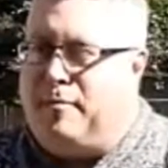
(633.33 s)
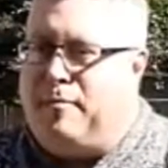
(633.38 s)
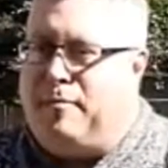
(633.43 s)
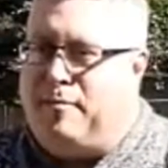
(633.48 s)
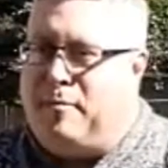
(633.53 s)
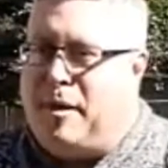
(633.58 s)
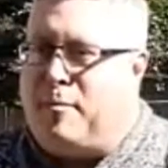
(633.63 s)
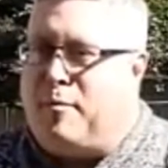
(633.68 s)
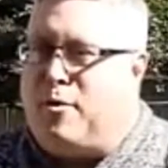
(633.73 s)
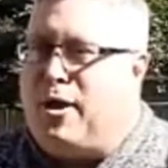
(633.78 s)

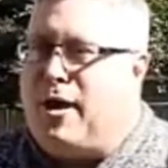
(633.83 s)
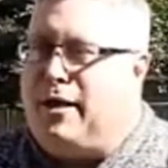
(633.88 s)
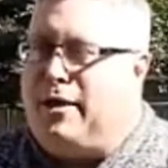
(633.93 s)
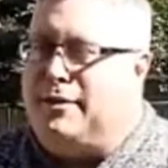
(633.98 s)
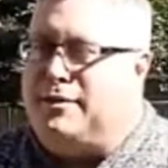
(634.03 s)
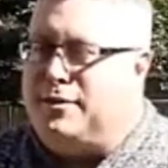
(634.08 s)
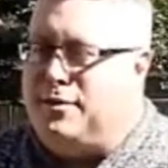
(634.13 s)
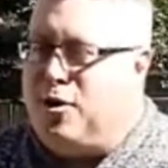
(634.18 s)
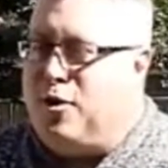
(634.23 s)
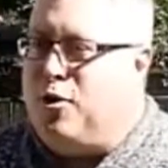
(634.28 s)
Member
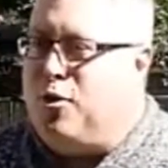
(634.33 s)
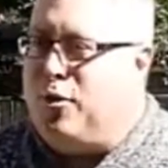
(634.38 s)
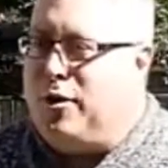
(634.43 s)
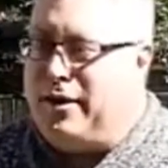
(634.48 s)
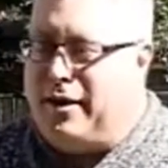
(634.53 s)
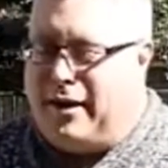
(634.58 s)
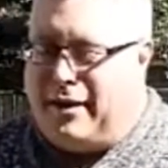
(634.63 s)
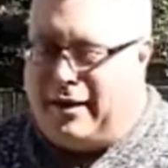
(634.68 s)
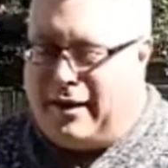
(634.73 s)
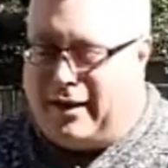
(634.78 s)
Ellis know
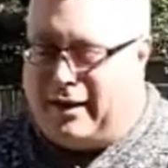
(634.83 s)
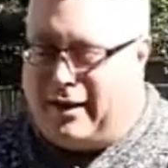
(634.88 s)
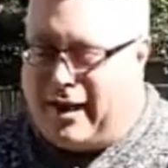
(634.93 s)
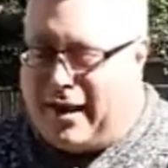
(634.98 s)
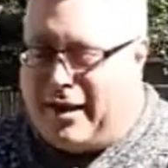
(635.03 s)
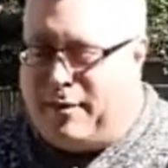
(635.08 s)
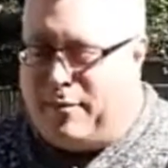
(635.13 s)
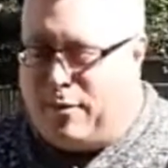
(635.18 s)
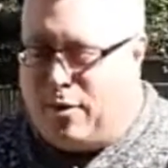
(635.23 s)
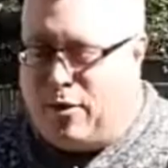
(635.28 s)
and let
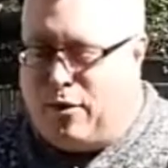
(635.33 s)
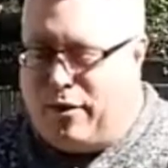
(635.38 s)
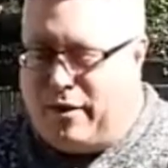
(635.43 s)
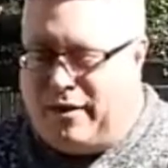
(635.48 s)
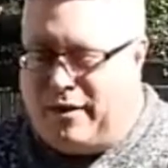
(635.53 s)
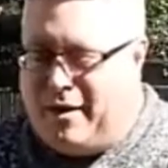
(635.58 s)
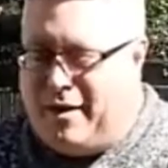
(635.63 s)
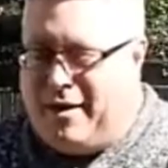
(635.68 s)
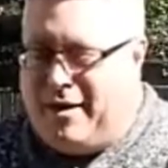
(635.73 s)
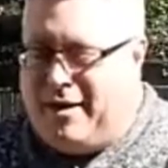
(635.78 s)
him know
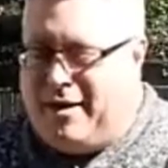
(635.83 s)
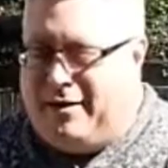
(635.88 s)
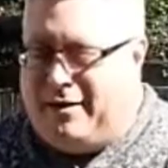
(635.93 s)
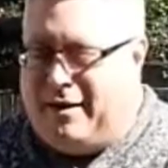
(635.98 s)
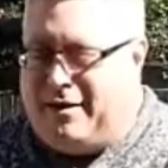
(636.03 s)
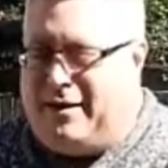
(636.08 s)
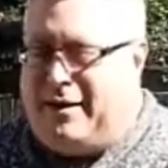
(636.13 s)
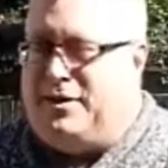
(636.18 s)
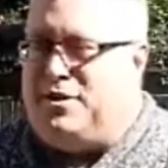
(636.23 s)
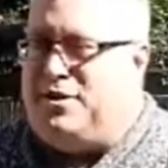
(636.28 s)
that
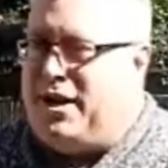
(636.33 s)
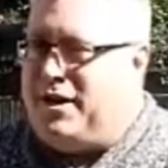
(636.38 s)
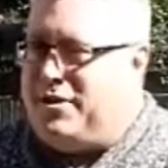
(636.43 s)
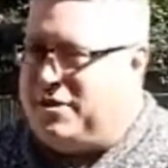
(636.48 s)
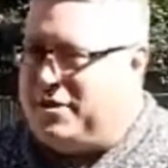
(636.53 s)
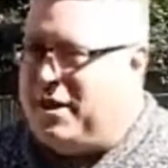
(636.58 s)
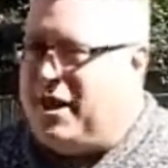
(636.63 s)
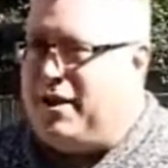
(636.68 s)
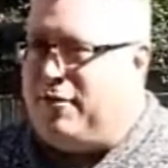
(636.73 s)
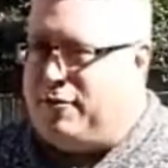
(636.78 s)
these changes
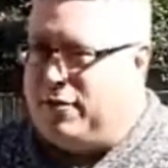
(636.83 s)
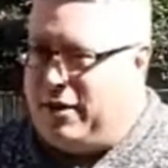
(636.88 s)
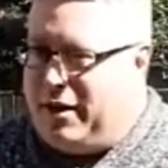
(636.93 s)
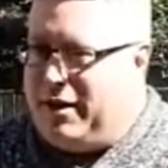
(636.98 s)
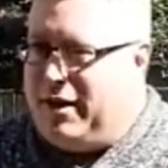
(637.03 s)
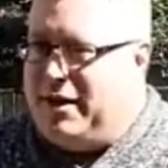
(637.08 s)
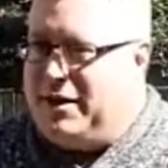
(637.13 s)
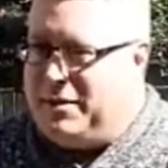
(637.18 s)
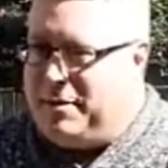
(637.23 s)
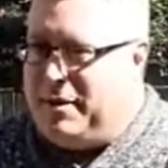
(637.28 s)
kind of really
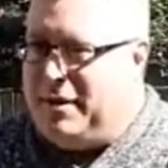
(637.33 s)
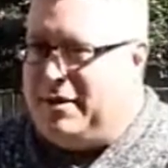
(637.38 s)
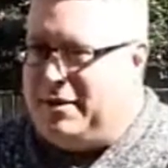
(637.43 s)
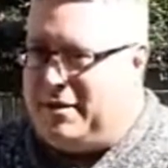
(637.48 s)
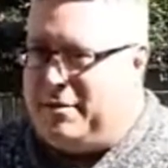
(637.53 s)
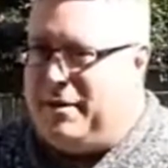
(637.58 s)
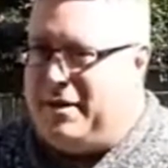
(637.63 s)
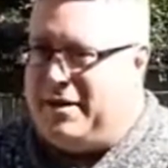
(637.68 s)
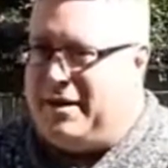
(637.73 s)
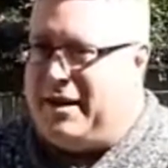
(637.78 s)
need to
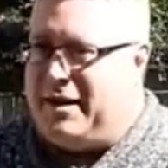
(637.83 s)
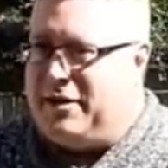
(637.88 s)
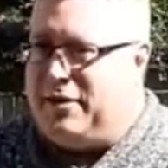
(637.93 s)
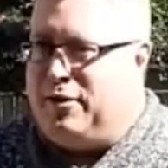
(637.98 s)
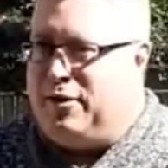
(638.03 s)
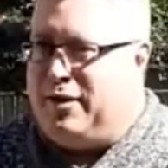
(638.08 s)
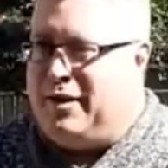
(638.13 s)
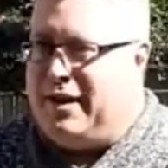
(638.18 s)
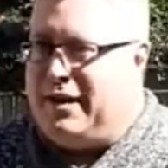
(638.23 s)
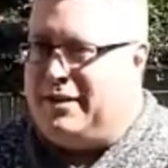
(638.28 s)
be taken a
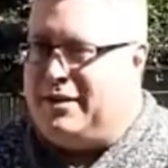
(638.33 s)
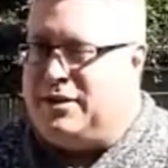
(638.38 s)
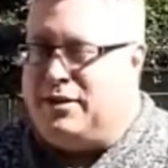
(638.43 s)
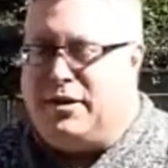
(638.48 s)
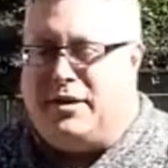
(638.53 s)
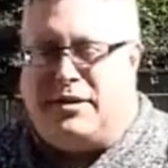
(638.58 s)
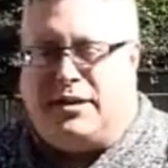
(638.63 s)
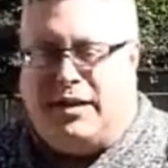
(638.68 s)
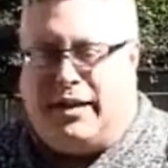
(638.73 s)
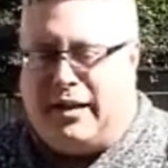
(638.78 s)
look at
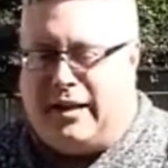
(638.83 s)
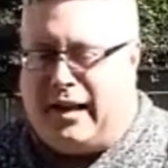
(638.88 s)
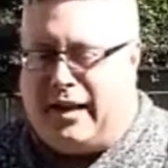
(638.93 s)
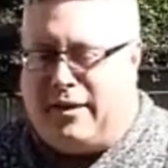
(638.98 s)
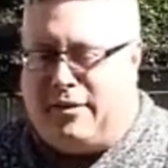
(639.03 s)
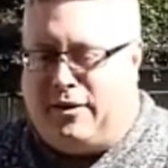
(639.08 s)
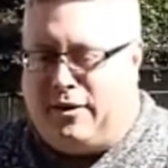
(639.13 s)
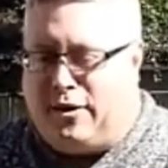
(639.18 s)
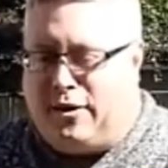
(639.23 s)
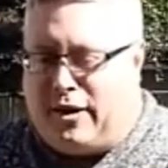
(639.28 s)
seriously, and
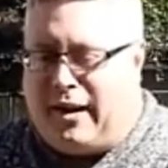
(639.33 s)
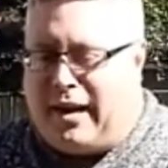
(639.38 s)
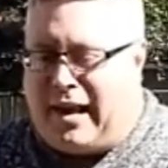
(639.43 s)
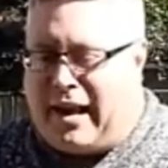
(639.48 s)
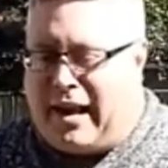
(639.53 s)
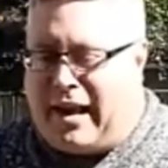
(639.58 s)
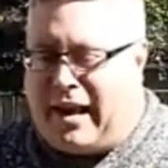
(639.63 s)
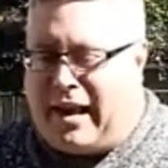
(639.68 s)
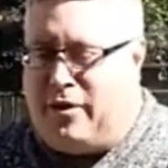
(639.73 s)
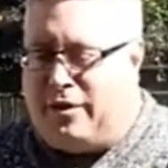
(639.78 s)
you're going to
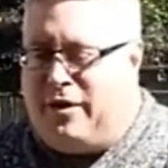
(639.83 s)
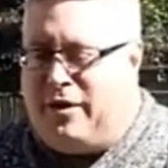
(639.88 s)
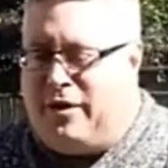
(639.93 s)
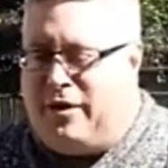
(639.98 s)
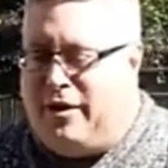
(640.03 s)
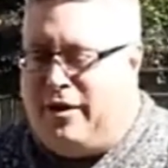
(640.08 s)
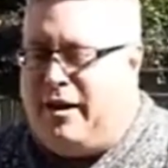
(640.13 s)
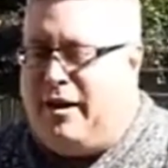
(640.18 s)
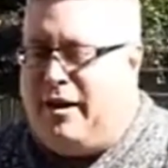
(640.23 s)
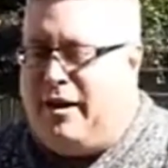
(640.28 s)
have to
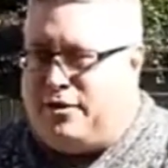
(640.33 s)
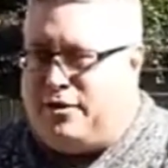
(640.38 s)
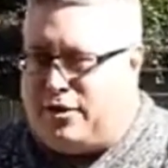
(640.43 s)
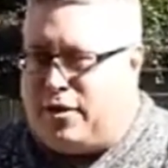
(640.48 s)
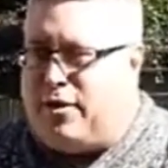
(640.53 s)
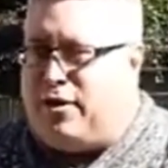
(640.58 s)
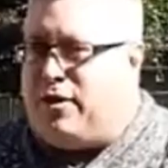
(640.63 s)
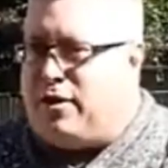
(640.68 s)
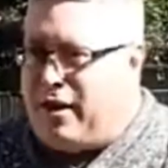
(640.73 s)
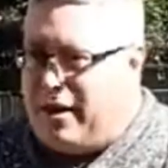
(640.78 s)
start
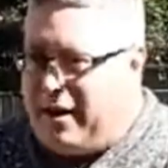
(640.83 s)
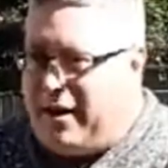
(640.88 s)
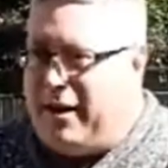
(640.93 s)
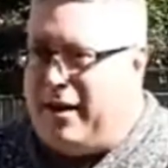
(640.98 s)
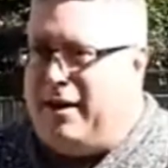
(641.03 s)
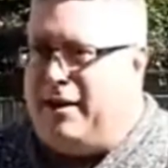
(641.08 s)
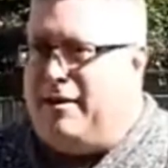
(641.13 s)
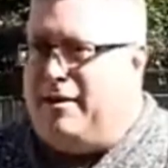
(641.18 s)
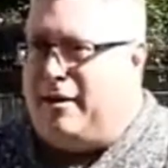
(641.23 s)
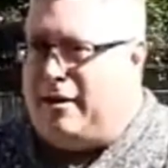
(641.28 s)

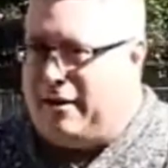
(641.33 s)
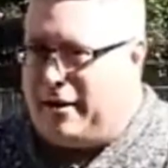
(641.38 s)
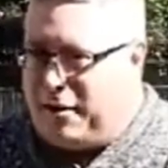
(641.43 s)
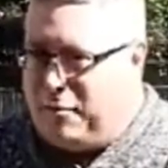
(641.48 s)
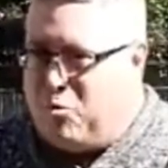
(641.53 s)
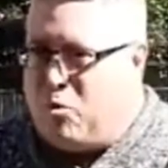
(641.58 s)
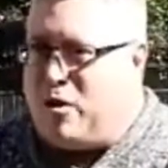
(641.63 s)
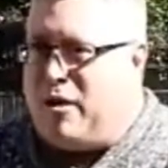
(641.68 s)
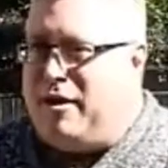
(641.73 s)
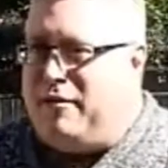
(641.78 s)
thinking a little
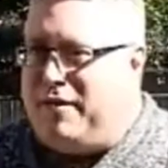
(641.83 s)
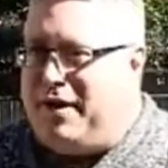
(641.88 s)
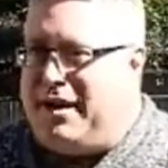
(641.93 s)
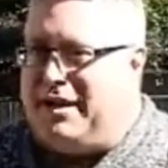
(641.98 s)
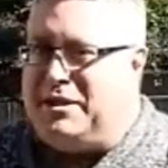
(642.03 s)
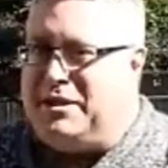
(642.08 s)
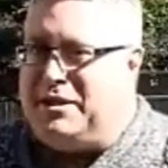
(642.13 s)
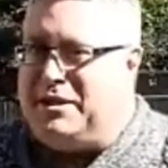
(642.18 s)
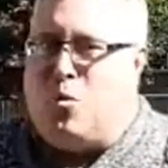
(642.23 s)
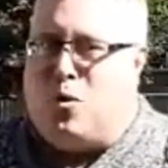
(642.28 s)
more in advance
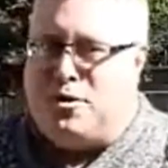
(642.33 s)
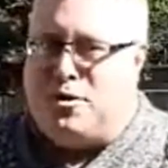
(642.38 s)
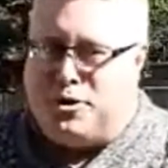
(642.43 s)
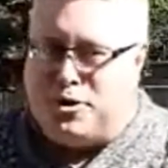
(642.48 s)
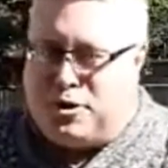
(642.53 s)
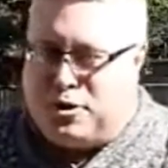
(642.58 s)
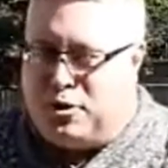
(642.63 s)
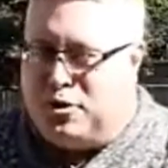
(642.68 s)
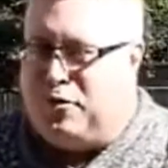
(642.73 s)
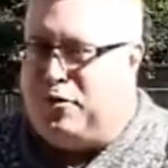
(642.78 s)
about what you're going
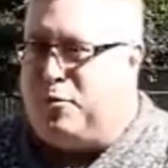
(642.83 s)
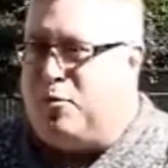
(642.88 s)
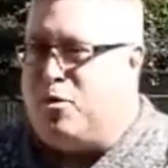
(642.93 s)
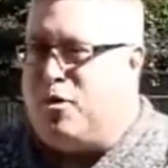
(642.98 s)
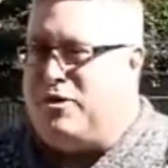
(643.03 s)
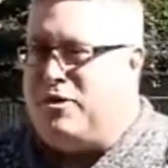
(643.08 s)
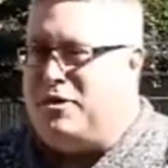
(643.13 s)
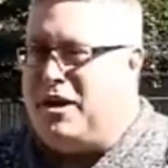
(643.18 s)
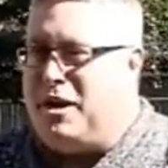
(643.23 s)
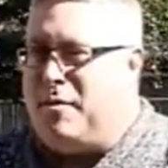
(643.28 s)
to do if your mortgage
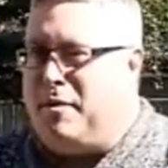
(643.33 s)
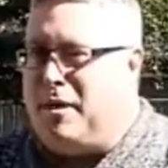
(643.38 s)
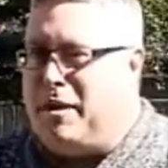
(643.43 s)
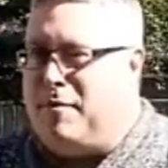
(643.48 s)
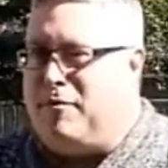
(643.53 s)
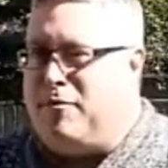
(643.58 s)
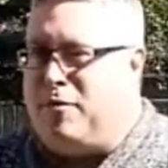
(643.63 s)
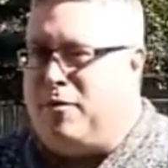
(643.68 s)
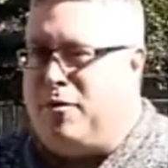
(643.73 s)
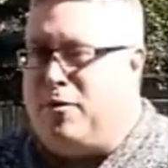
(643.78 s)
is coming up
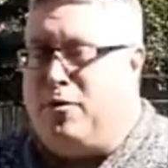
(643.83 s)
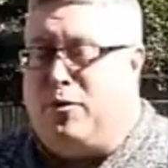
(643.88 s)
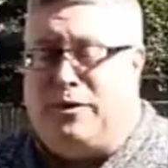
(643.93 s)
for renewal.